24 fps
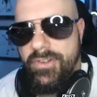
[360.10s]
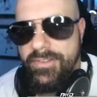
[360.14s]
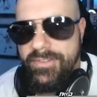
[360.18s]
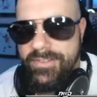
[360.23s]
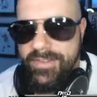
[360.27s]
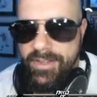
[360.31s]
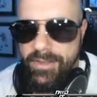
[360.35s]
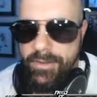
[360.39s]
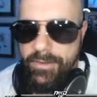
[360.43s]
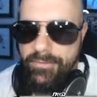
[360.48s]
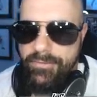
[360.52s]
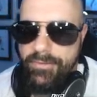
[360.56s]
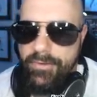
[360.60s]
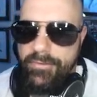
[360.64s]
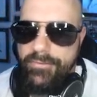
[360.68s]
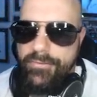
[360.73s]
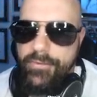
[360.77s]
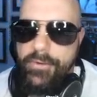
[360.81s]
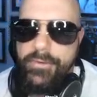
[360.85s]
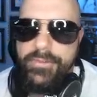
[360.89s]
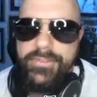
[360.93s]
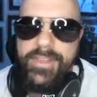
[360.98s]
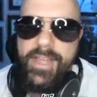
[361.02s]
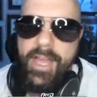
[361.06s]
Taylor for a
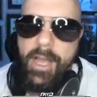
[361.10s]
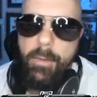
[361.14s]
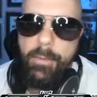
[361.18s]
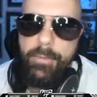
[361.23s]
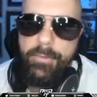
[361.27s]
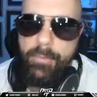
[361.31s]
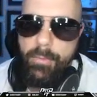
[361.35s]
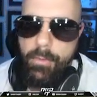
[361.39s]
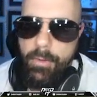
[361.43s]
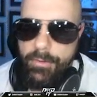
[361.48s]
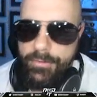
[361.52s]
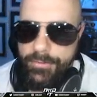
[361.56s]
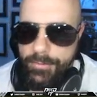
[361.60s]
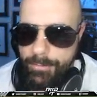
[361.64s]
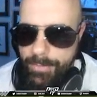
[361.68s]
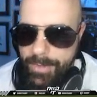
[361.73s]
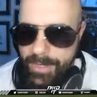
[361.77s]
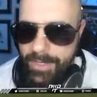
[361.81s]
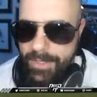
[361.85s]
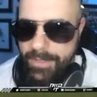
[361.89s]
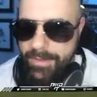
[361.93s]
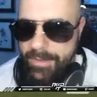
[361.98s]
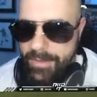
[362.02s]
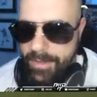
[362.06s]
first down with Walter
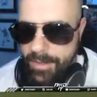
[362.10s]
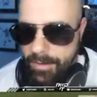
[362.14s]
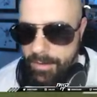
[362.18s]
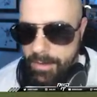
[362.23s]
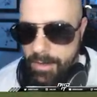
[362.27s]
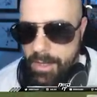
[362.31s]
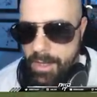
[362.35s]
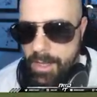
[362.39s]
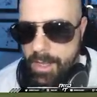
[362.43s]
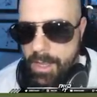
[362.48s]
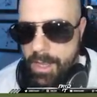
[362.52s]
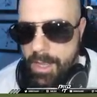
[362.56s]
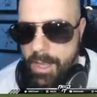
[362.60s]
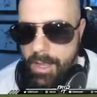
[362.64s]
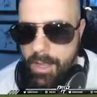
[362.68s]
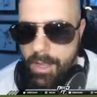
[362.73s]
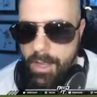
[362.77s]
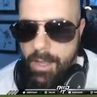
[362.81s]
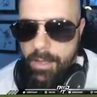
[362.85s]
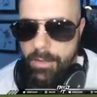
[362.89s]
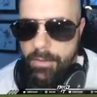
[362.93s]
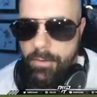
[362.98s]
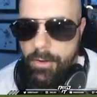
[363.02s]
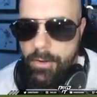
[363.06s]
Payton there.
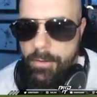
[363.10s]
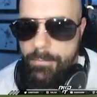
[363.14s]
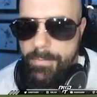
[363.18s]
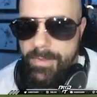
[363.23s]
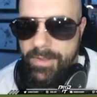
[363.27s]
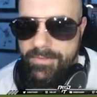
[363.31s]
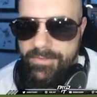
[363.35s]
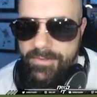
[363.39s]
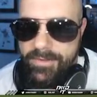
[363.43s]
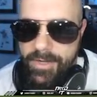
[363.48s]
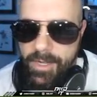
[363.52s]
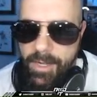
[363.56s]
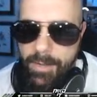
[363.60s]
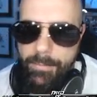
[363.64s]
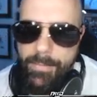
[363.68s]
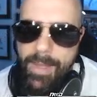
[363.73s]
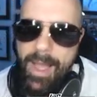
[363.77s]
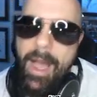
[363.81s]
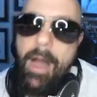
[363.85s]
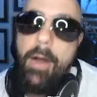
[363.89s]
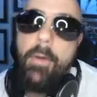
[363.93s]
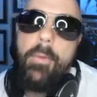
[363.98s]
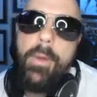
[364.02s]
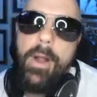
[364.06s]
Uh, going to mix it up
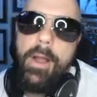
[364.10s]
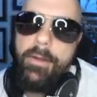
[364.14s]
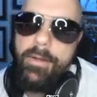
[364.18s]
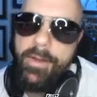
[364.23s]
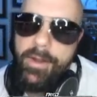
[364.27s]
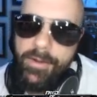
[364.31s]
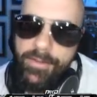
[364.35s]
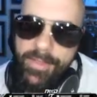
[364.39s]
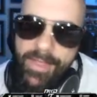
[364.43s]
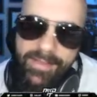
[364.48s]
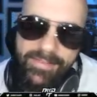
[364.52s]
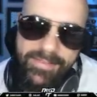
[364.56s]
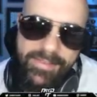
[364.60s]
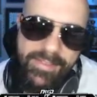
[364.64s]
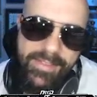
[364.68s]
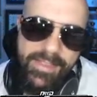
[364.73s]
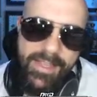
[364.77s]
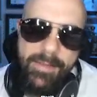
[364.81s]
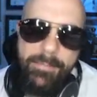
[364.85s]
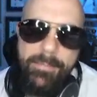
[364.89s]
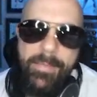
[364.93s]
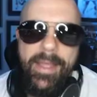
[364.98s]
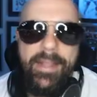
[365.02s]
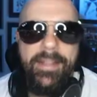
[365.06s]
out route here. That's the
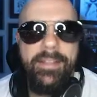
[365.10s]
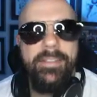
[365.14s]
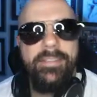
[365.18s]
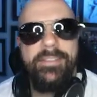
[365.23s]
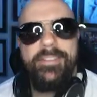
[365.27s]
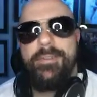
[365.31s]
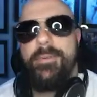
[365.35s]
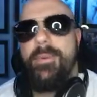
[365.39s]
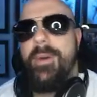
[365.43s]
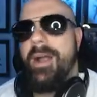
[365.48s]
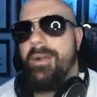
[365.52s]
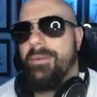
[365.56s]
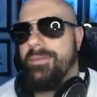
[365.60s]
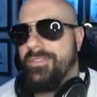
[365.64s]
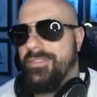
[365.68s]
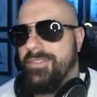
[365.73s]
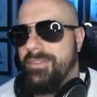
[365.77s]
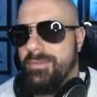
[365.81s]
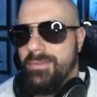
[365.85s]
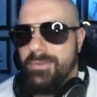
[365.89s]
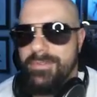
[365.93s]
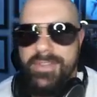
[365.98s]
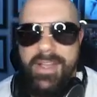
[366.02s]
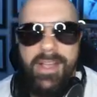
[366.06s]
thing, man. This wide
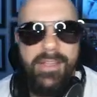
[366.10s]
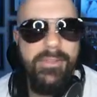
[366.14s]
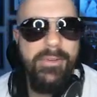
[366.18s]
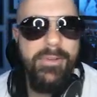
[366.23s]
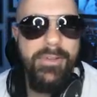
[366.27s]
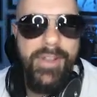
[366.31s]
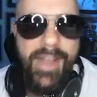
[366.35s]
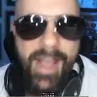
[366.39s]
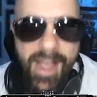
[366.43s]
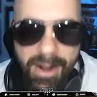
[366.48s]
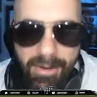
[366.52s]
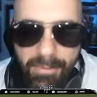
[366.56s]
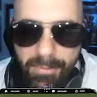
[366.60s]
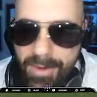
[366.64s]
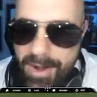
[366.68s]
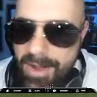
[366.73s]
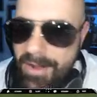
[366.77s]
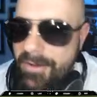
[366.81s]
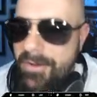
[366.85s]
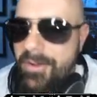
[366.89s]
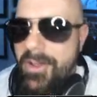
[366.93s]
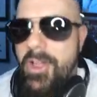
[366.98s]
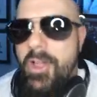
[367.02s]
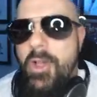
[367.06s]
receiver was either on the out
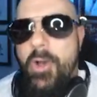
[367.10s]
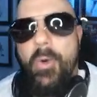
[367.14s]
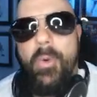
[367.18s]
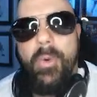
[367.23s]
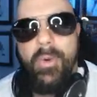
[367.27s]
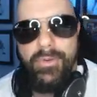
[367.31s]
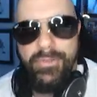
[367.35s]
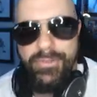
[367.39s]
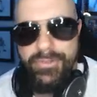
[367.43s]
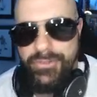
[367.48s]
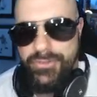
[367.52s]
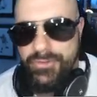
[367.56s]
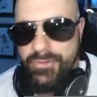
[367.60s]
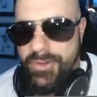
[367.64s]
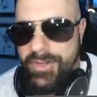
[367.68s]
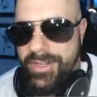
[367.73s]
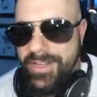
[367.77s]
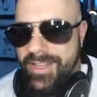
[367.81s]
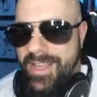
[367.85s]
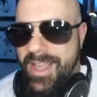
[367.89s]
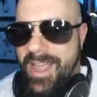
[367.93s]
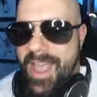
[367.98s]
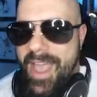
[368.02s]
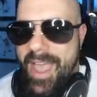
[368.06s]
route or
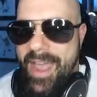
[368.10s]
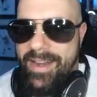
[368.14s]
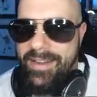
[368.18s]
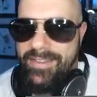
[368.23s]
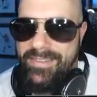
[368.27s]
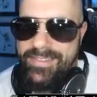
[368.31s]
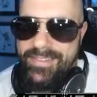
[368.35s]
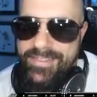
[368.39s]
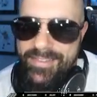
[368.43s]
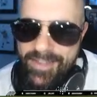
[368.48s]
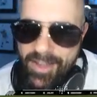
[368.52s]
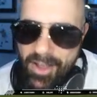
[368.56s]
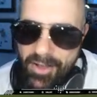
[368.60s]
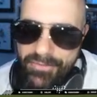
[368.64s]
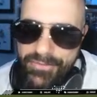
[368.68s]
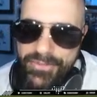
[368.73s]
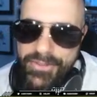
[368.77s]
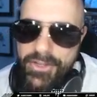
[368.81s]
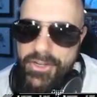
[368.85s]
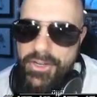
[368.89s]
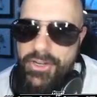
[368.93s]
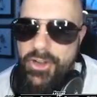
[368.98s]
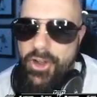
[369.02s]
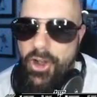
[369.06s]
streak. And it's tough
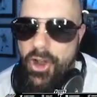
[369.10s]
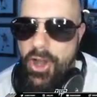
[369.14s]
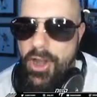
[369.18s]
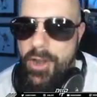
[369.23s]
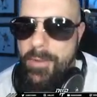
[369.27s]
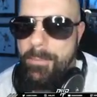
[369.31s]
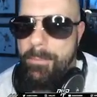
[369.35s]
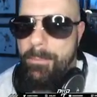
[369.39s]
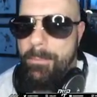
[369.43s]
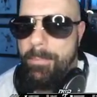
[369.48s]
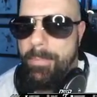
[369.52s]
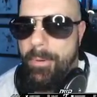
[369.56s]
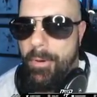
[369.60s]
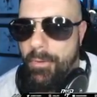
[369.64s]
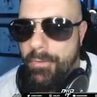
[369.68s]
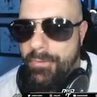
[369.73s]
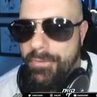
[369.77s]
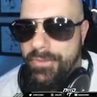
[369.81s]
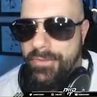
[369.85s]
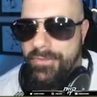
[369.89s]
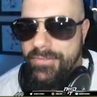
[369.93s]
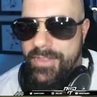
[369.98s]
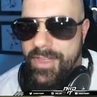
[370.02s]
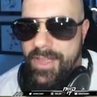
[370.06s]
to guard
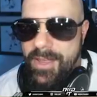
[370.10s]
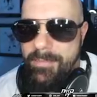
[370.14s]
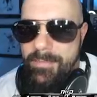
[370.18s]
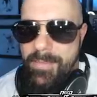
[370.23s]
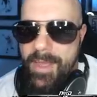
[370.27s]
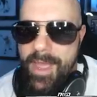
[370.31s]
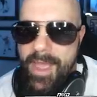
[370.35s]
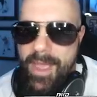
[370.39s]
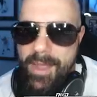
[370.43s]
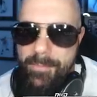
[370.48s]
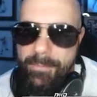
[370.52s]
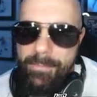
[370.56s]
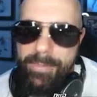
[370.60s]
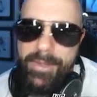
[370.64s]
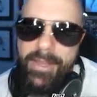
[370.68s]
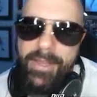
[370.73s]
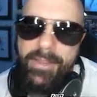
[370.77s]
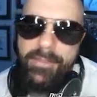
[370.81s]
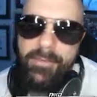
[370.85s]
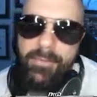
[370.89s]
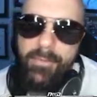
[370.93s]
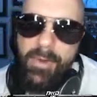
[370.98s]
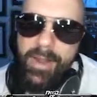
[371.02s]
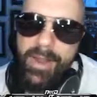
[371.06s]
both of them and play
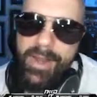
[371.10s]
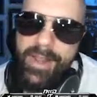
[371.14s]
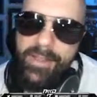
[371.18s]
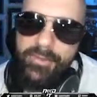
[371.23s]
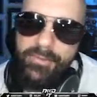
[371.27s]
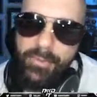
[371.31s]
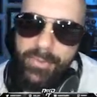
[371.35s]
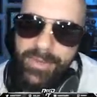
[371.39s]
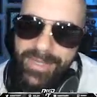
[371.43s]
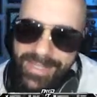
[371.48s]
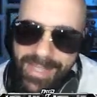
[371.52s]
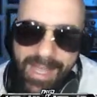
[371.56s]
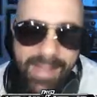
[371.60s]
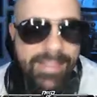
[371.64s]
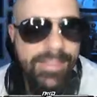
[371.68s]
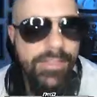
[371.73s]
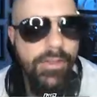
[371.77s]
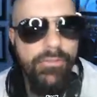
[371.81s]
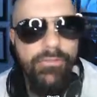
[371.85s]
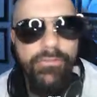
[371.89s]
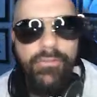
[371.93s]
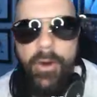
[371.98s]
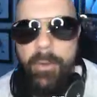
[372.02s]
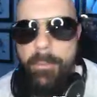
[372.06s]
the run as we get
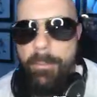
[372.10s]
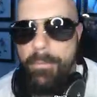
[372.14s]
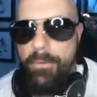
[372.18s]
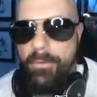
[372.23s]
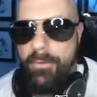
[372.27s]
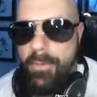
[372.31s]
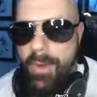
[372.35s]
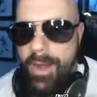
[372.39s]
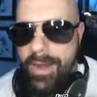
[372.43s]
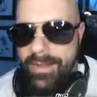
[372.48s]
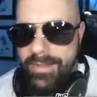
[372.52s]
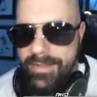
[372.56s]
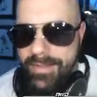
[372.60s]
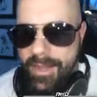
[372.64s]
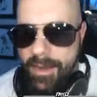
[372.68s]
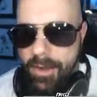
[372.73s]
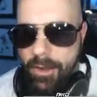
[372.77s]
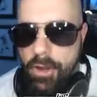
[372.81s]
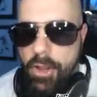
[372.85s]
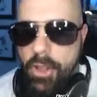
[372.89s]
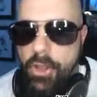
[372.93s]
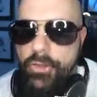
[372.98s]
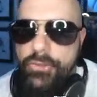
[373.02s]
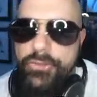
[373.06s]
the fumble right
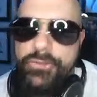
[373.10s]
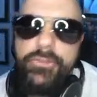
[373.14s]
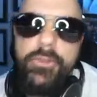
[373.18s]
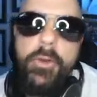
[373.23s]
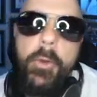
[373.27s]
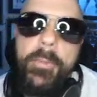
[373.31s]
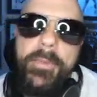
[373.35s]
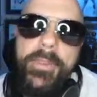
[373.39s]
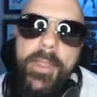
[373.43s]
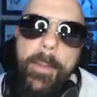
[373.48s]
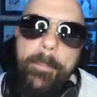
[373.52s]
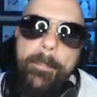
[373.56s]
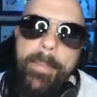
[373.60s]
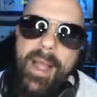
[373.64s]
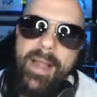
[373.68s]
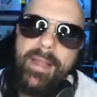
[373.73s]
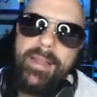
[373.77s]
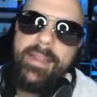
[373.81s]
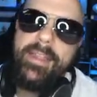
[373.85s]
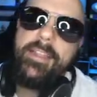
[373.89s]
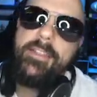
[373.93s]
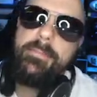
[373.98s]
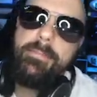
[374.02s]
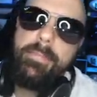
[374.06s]
there, scooped up by
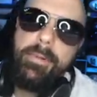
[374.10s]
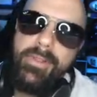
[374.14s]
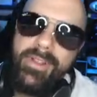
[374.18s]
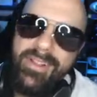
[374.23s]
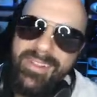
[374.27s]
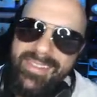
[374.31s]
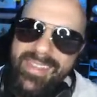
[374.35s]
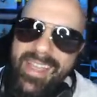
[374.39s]
Keith Bulluck.